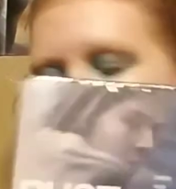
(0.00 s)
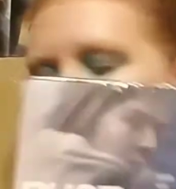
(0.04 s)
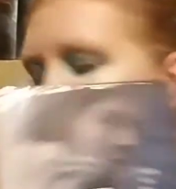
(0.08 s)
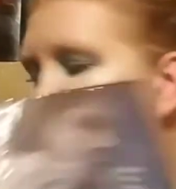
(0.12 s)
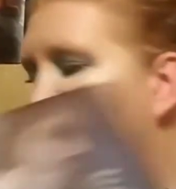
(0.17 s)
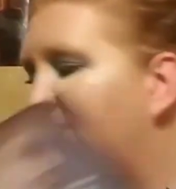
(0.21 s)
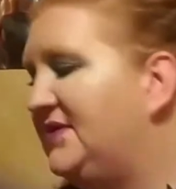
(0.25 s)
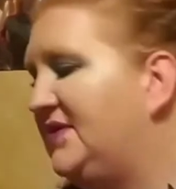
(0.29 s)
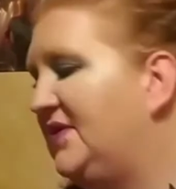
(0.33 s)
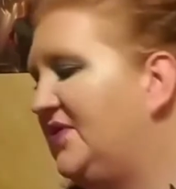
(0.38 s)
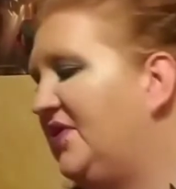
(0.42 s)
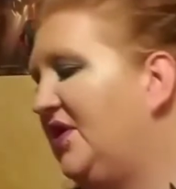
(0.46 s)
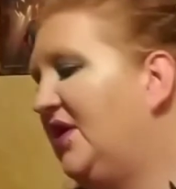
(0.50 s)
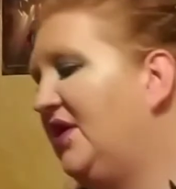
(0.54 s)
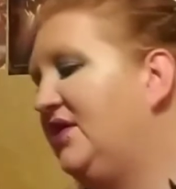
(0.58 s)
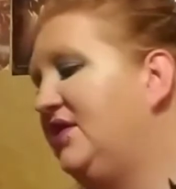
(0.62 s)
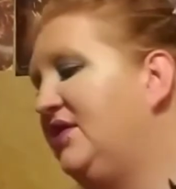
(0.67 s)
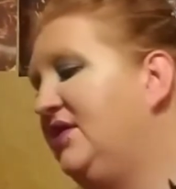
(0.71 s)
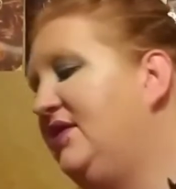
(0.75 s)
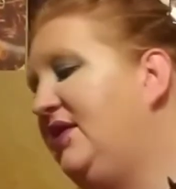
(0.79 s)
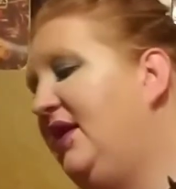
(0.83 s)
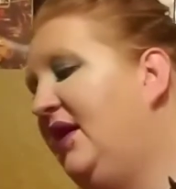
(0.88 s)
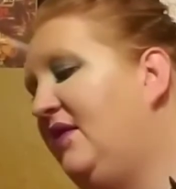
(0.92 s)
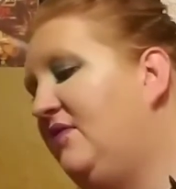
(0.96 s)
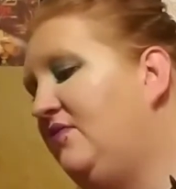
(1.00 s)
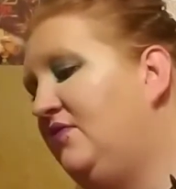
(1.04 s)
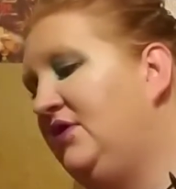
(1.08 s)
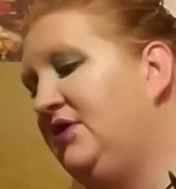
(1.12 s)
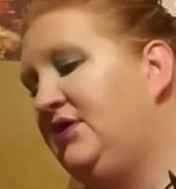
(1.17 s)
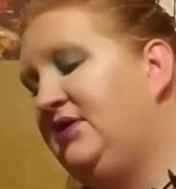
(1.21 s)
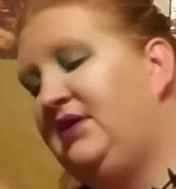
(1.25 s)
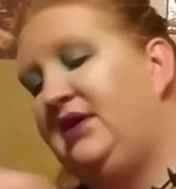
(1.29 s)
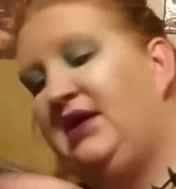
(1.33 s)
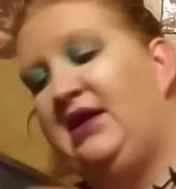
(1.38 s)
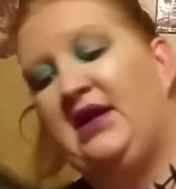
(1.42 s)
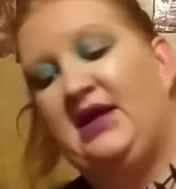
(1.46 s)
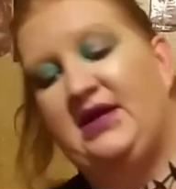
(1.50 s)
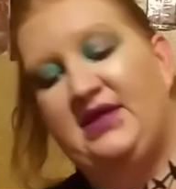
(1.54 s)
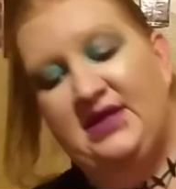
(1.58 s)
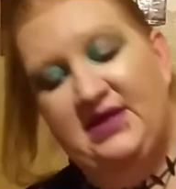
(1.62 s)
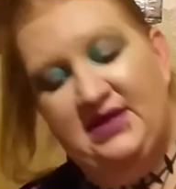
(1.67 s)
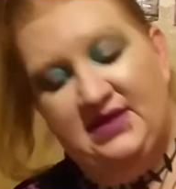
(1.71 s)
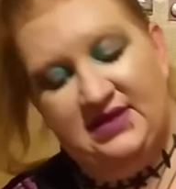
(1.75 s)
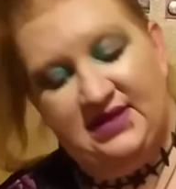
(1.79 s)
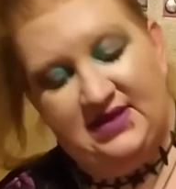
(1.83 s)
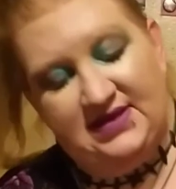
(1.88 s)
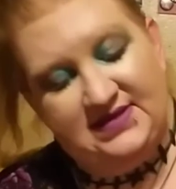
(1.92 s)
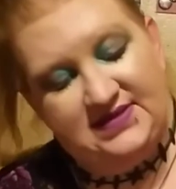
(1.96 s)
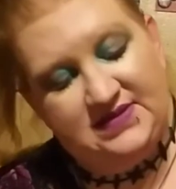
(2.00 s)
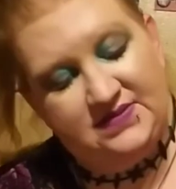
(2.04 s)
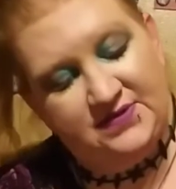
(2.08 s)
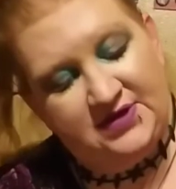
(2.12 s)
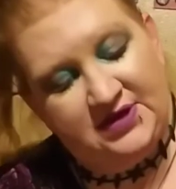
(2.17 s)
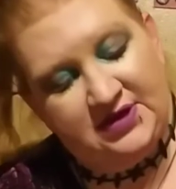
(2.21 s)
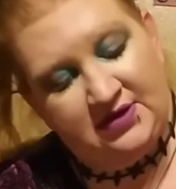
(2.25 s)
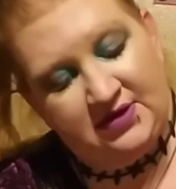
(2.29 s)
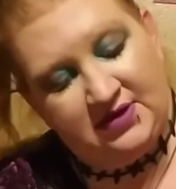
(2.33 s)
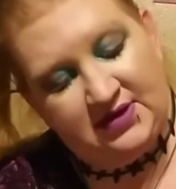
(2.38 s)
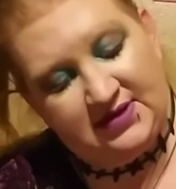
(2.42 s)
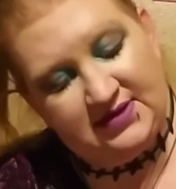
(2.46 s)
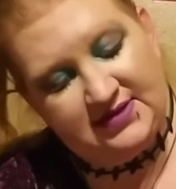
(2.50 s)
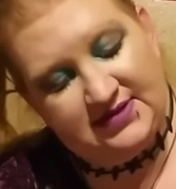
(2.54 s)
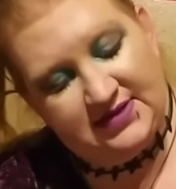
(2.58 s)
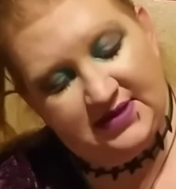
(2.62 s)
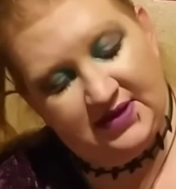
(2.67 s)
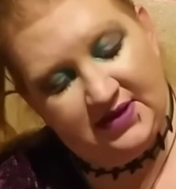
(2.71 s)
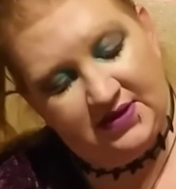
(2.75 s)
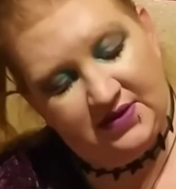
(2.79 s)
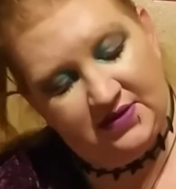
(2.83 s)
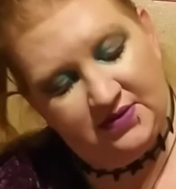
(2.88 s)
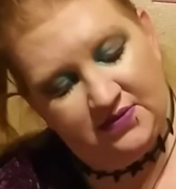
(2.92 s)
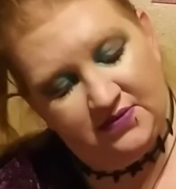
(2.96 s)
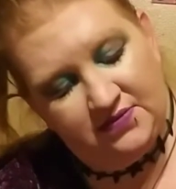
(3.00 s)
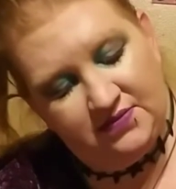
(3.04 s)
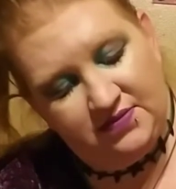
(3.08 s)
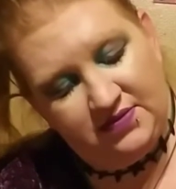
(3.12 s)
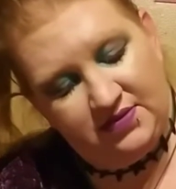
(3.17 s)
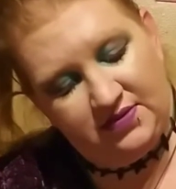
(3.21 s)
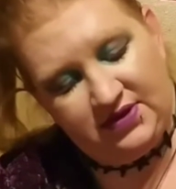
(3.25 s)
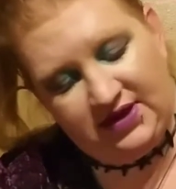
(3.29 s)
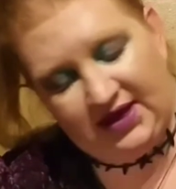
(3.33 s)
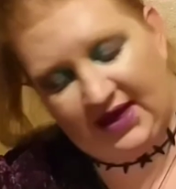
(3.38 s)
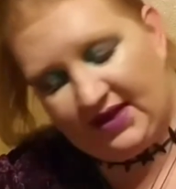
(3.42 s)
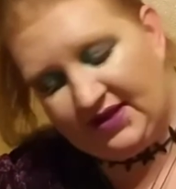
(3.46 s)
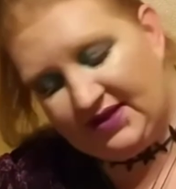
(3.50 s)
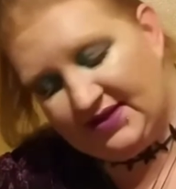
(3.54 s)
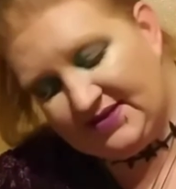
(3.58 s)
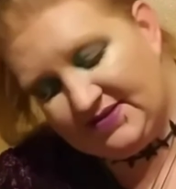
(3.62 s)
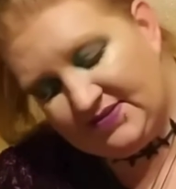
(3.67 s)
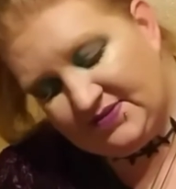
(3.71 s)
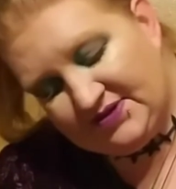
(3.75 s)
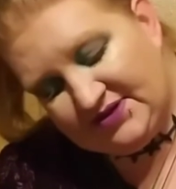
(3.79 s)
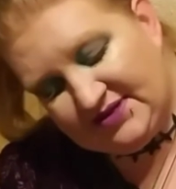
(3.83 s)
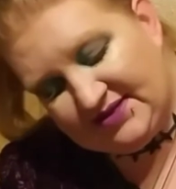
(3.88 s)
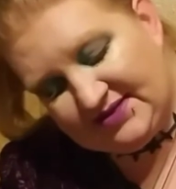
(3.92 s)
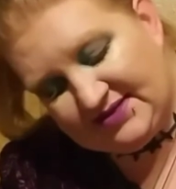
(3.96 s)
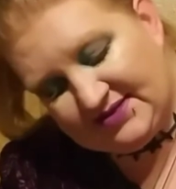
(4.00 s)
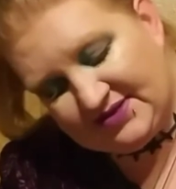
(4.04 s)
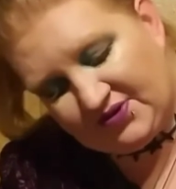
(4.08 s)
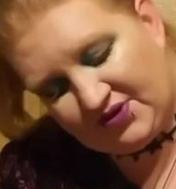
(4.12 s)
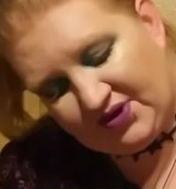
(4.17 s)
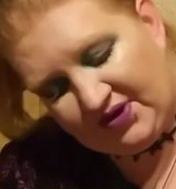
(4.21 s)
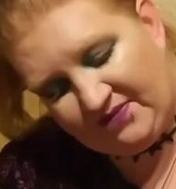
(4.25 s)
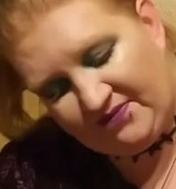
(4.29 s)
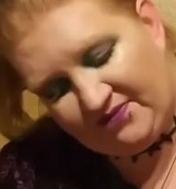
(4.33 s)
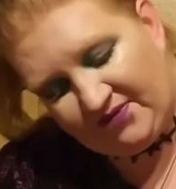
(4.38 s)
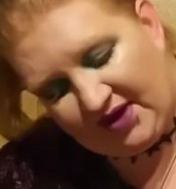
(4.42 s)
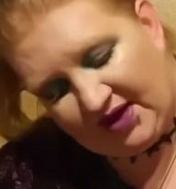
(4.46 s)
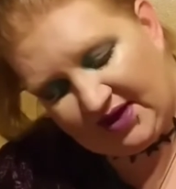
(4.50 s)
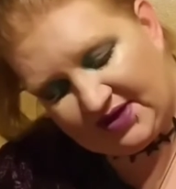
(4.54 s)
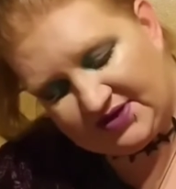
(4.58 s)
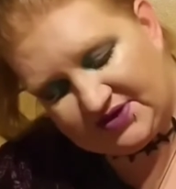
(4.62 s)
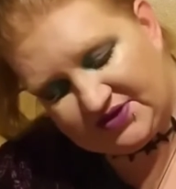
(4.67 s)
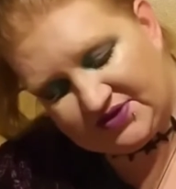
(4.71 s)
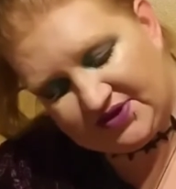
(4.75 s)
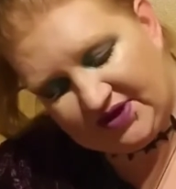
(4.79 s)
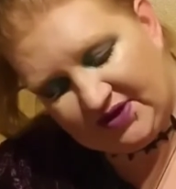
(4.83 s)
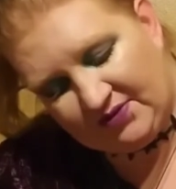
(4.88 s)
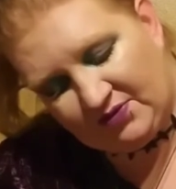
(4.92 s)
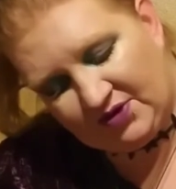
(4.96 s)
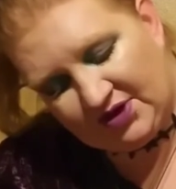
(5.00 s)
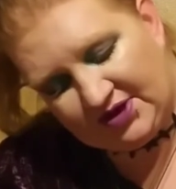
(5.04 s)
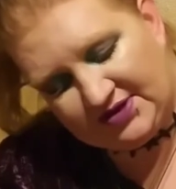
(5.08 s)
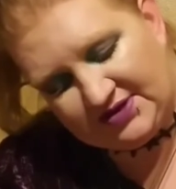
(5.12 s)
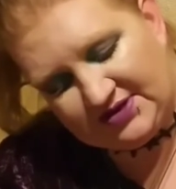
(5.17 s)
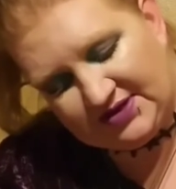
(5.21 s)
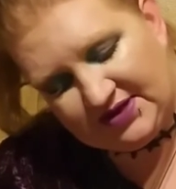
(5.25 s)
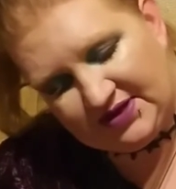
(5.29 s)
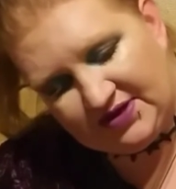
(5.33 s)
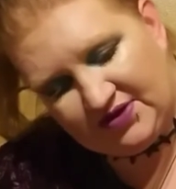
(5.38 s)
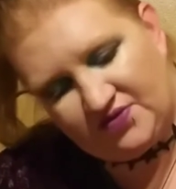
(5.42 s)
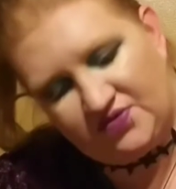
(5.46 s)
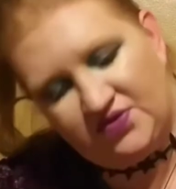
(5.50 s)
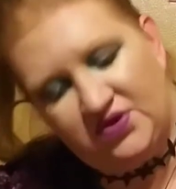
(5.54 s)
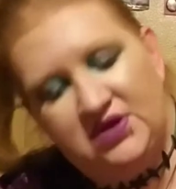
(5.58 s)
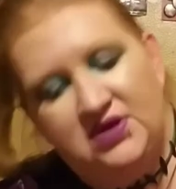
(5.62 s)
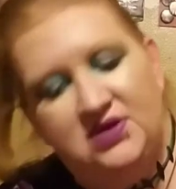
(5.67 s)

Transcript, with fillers: So that one. And I think this one also, yeah, this one's a Scream Factory one too.